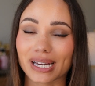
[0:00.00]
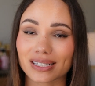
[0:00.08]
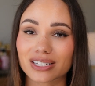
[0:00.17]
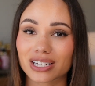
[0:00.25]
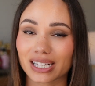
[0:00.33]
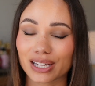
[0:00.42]

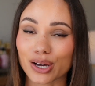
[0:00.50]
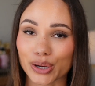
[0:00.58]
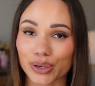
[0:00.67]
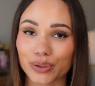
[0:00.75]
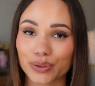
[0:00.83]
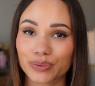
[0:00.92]
actually
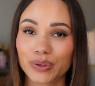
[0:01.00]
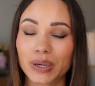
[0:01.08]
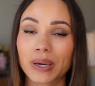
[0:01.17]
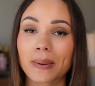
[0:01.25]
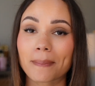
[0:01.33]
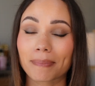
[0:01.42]
own,
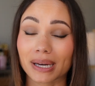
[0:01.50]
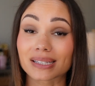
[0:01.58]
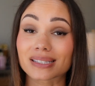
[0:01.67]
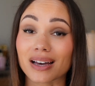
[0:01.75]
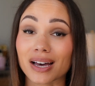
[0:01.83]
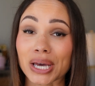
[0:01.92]

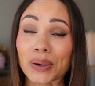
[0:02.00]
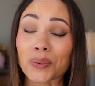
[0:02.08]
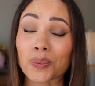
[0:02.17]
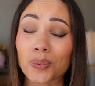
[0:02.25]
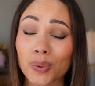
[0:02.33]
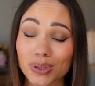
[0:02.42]
but I
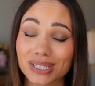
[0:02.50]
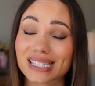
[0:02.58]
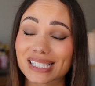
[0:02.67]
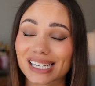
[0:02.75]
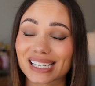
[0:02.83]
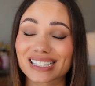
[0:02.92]

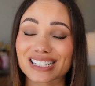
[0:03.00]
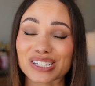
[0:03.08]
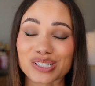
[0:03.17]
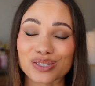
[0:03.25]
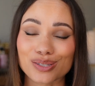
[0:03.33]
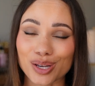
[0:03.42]
want it
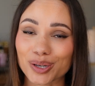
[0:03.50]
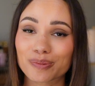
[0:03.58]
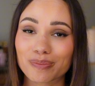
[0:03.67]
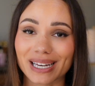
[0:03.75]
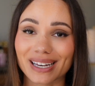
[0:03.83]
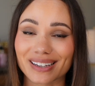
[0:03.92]
so
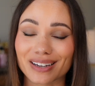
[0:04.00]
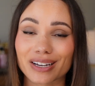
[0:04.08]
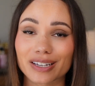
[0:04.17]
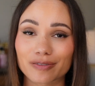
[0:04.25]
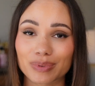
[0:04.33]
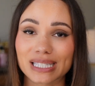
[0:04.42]
bad. I
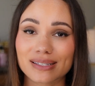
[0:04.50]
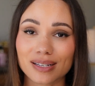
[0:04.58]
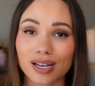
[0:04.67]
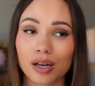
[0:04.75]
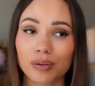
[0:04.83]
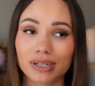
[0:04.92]
have been
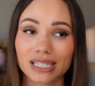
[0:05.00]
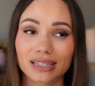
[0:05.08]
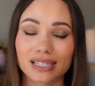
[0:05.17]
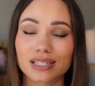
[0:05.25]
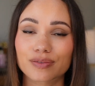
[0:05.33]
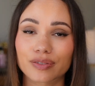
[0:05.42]
sampling
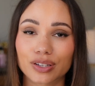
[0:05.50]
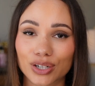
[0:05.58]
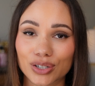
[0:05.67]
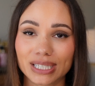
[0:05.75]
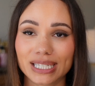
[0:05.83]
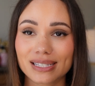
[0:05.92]
this for the
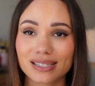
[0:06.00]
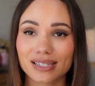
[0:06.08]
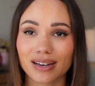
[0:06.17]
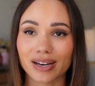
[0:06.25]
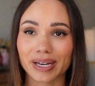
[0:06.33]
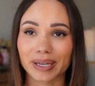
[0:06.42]
longest
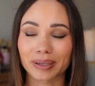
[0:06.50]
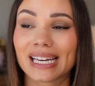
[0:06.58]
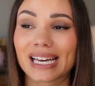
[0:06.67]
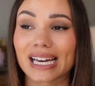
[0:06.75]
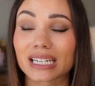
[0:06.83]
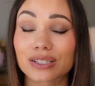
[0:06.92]
time
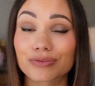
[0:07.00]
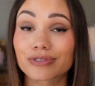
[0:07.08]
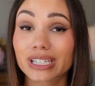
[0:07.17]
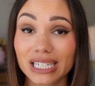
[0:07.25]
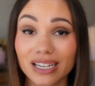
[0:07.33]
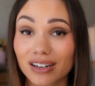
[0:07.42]
and it's
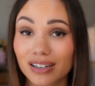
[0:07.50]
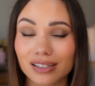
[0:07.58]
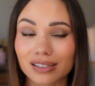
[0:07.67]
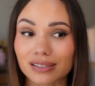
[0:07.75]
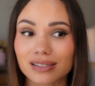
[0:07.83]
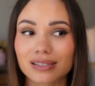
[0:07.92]
really
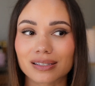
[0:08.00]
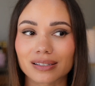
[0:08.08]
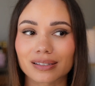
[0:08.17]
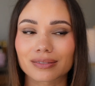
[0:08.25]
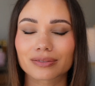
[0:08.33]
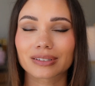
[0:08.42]
hard
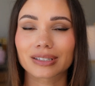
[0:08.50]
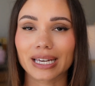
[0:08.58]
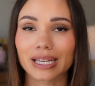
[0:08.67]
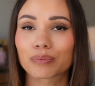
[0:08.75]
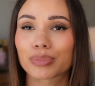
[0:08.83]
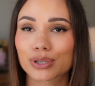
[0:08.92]
to
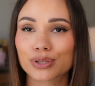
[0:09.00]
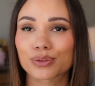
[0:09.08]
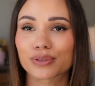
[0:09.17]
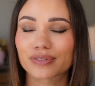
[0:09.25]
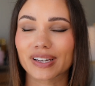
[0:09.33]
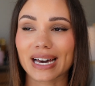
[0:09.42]
get a
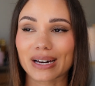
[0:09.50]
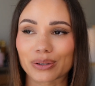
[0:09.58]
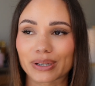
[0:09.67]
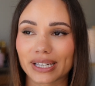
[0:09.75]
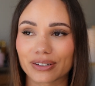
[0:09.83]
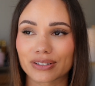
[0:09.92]
bottle of it
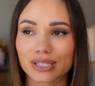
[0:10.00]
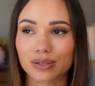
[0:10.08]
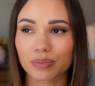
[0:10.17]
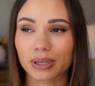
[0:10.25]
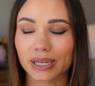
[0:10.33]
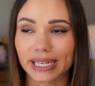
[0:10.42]
out here in
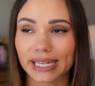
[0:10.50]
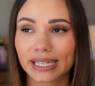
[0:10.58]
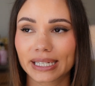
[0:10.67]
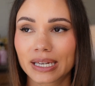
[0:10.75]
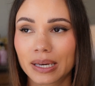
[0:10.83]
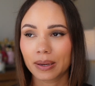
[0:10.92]

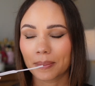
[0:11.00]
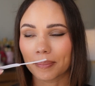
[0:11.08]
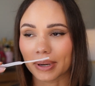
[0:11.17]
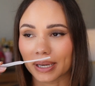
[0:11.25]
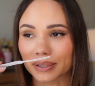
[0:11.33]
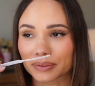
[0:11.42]
Dubai,
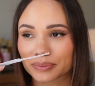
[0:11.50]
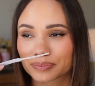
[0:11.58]
but